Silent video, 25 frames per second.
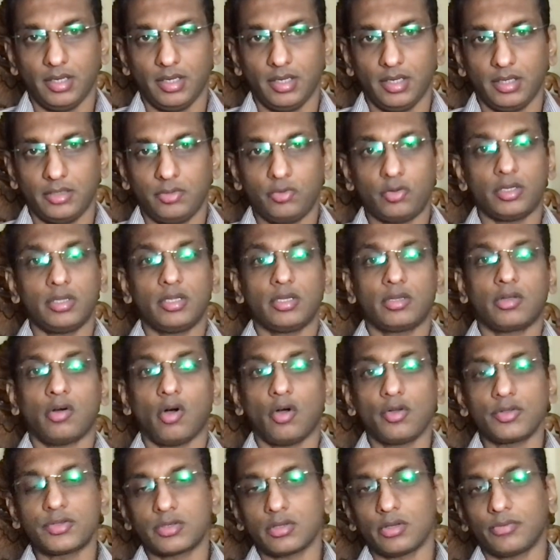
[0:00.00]
During the
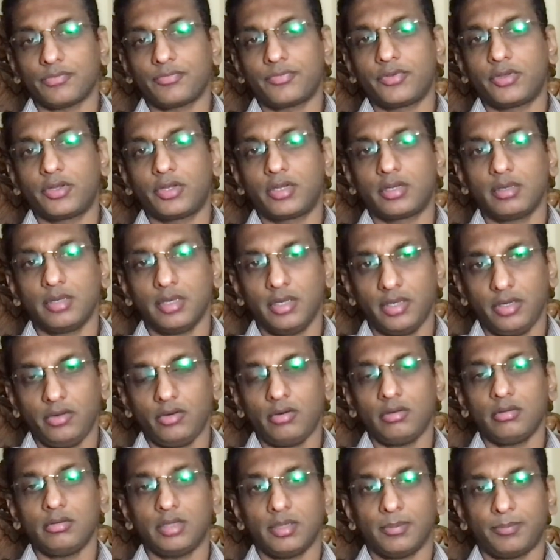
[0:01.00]
course of
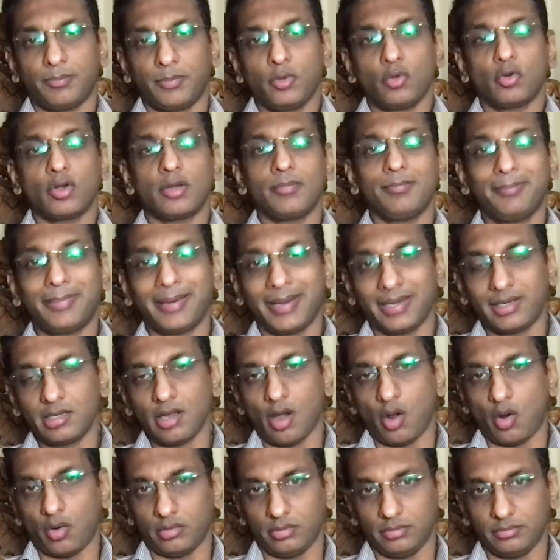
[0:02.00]
the purine
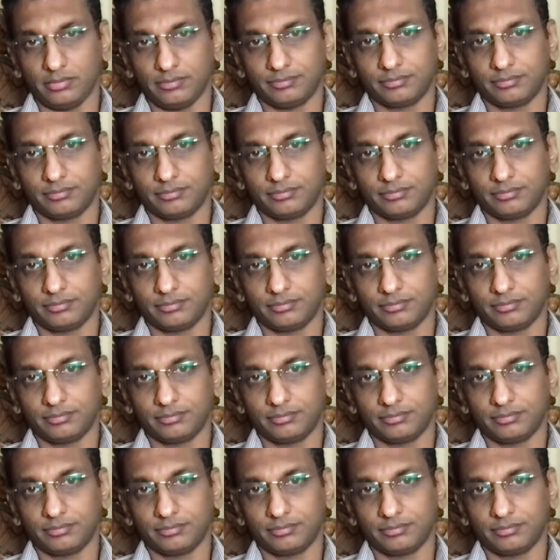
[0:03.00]
breakdown,